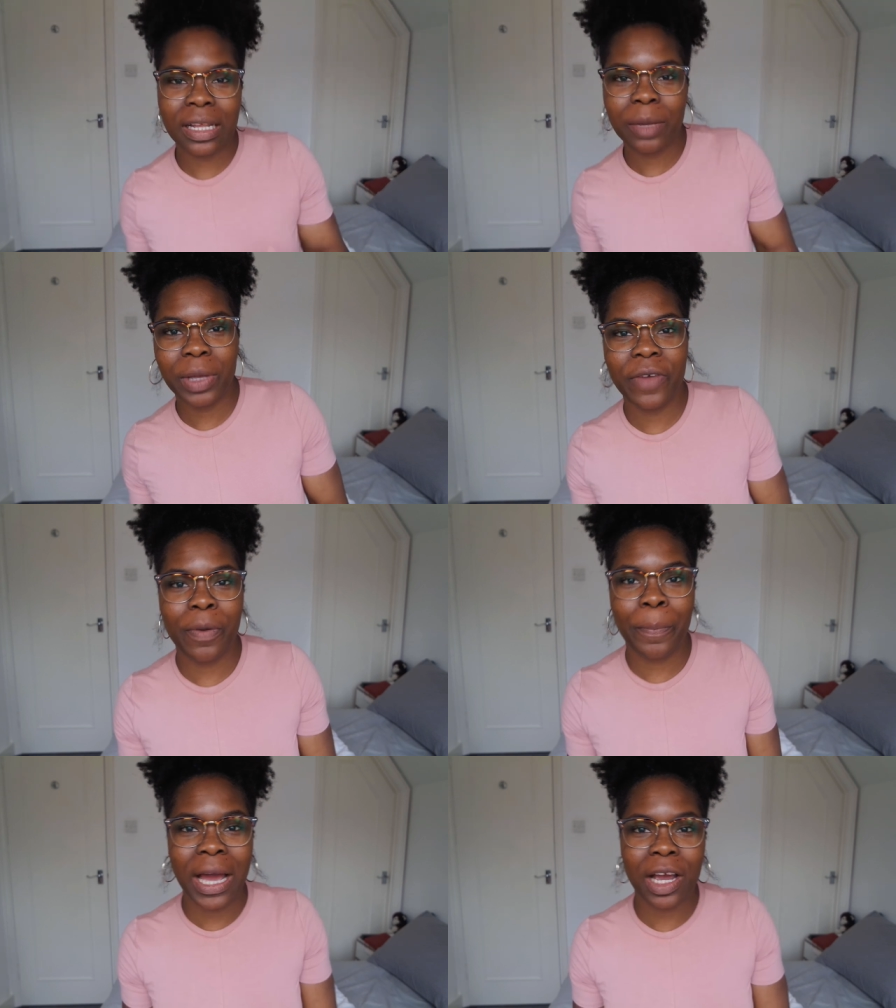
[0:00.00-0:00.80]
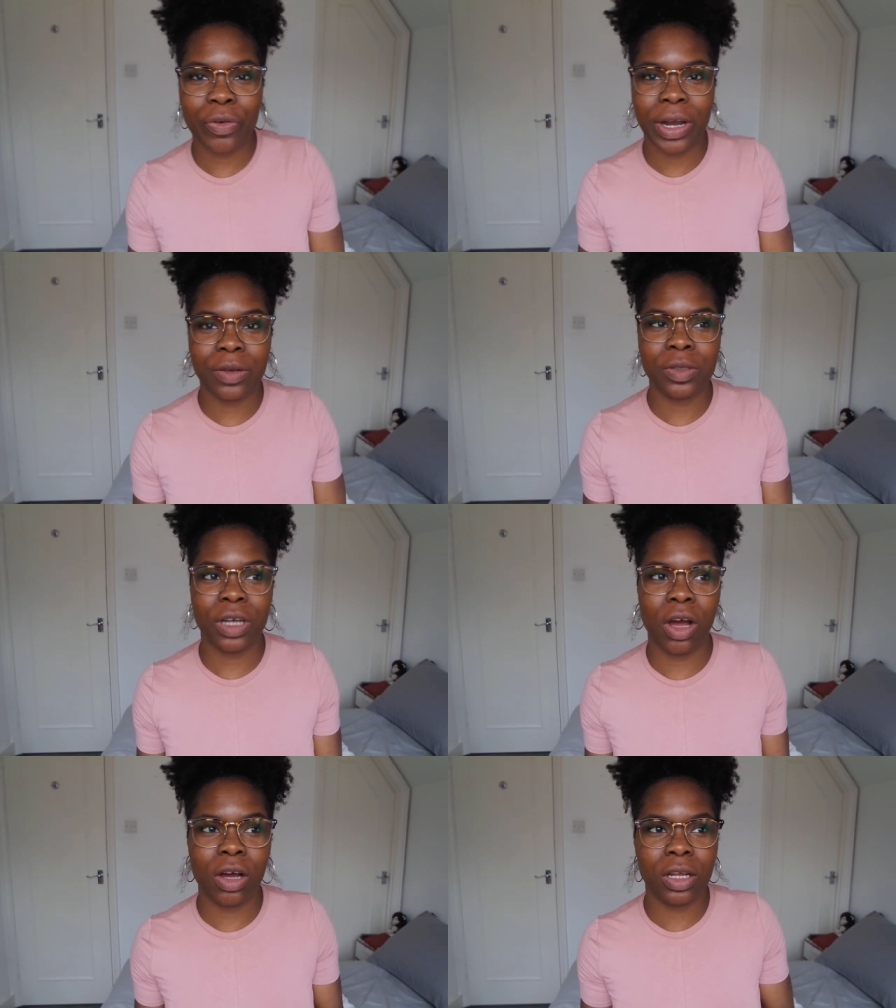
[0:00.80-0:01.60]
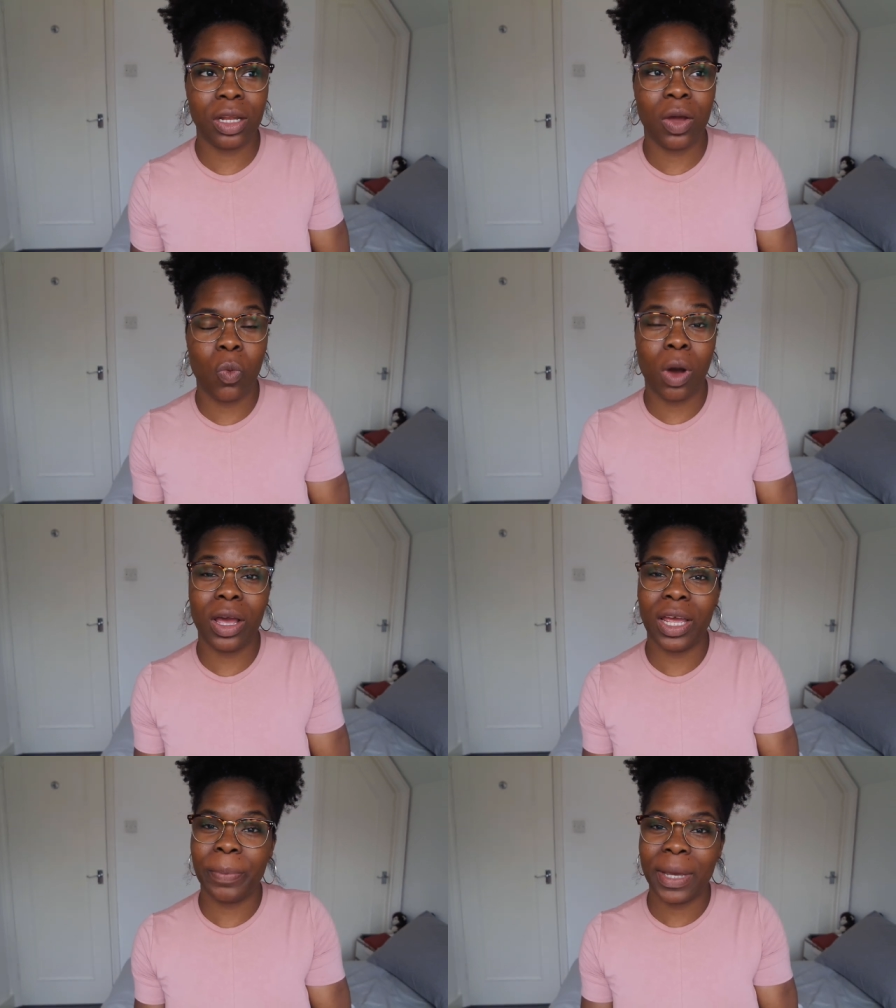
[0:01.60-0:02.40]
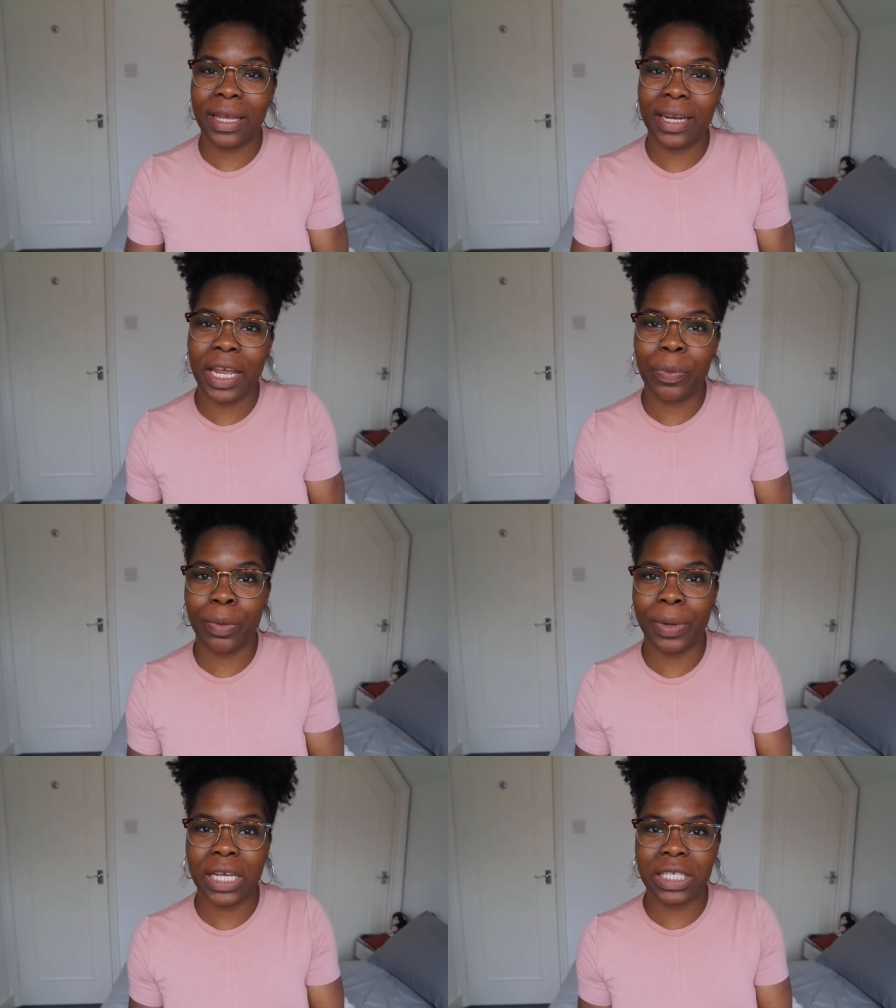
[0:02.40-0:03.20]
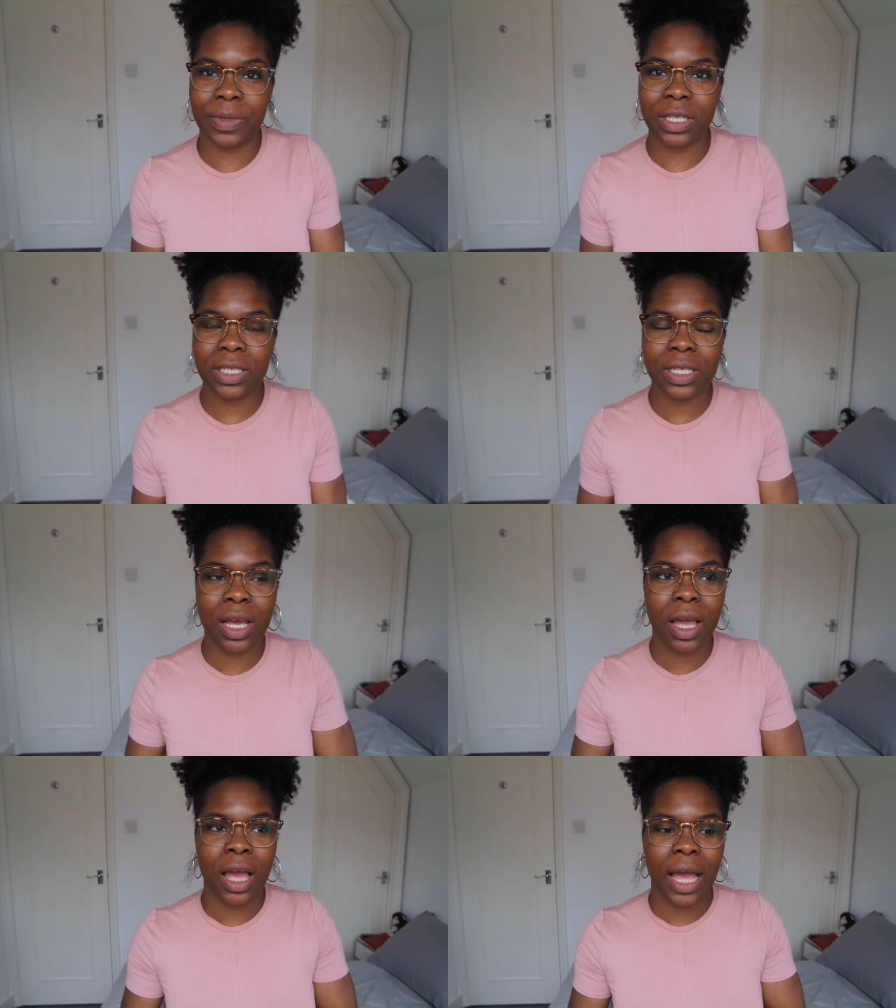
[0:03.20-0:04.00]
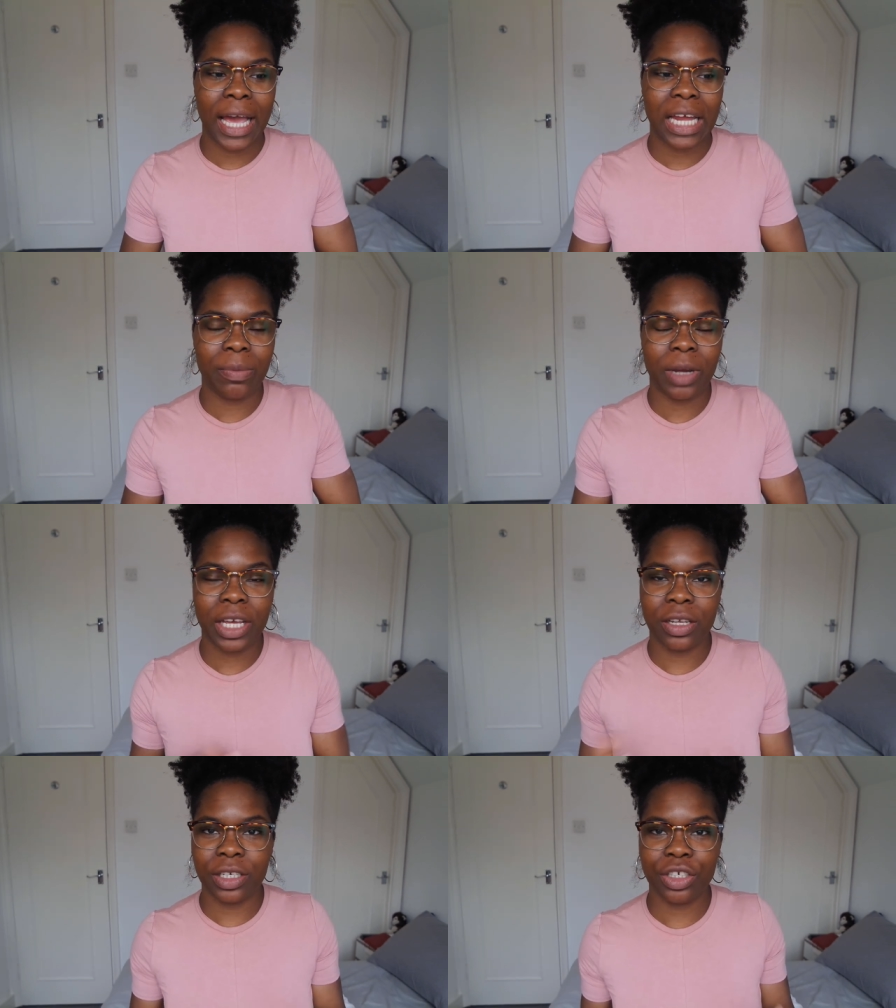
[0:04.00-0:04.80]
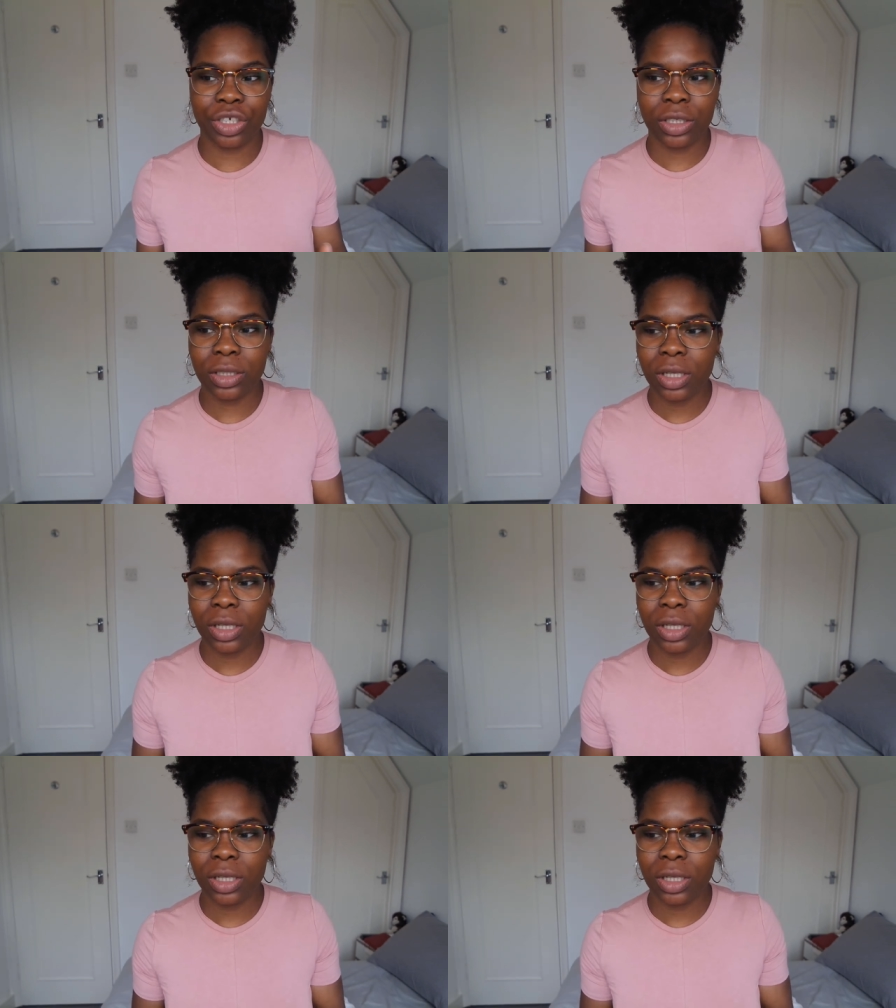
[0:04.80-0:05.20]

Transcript: a little bit of a background on why I'm getting a hip replacement and my condition.